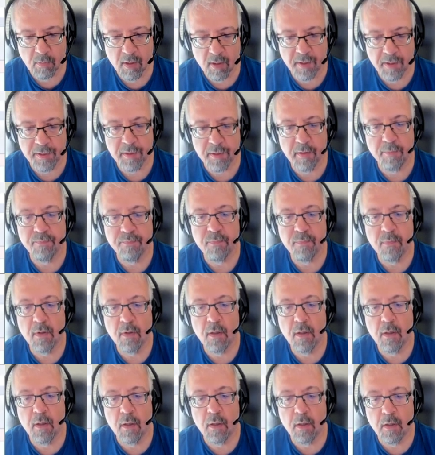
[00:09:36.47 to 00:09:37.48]
on my
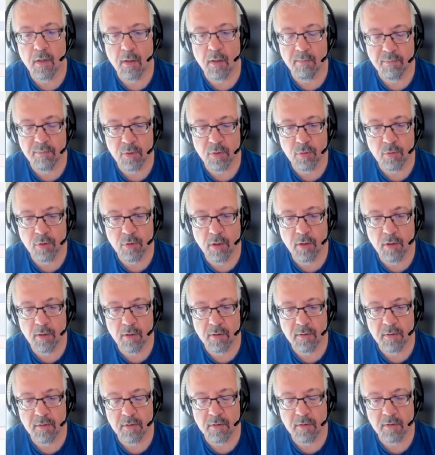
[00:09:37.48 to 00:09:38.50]
computer,
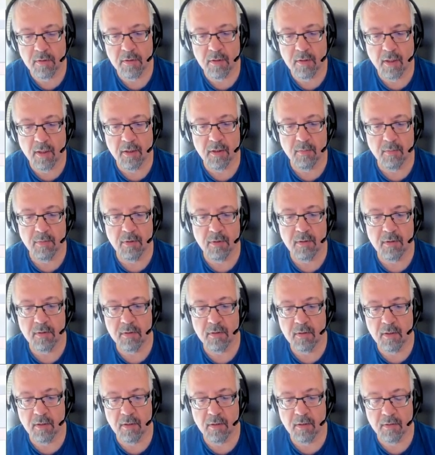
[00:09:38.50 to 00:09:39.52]
and this
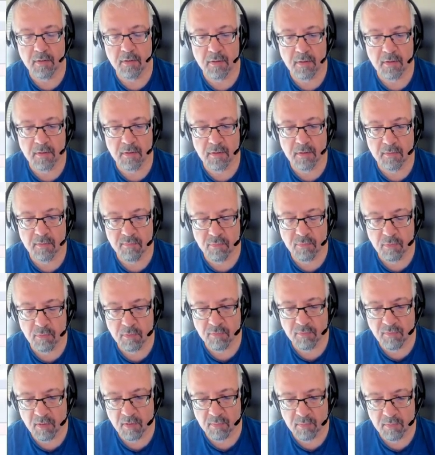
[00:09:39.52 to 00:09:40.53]
database contains the full
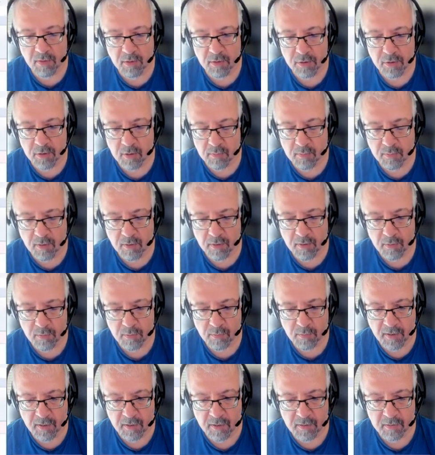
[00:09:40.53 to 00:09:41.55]
information about
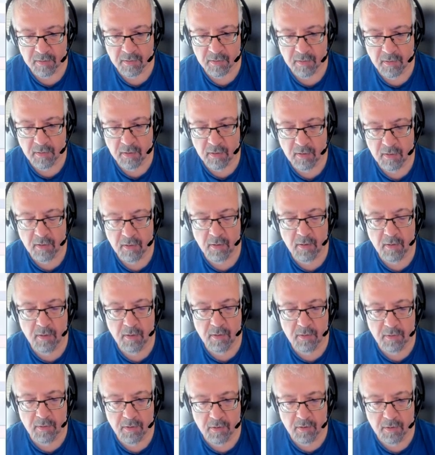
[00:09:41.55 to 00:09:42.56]
my
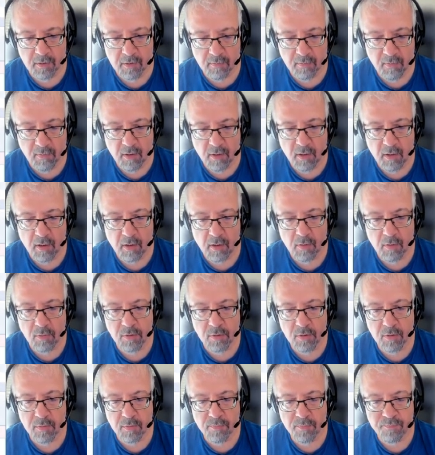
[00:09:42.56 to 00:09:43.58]
data
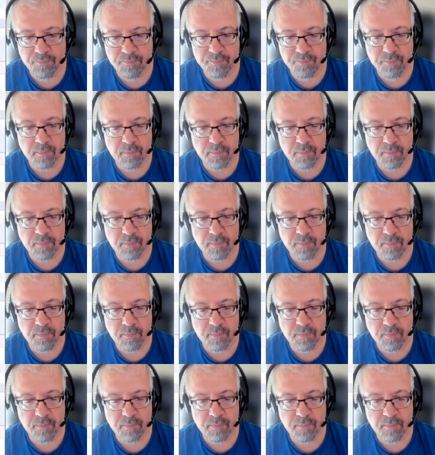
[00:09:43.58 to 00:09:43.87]
warehouse.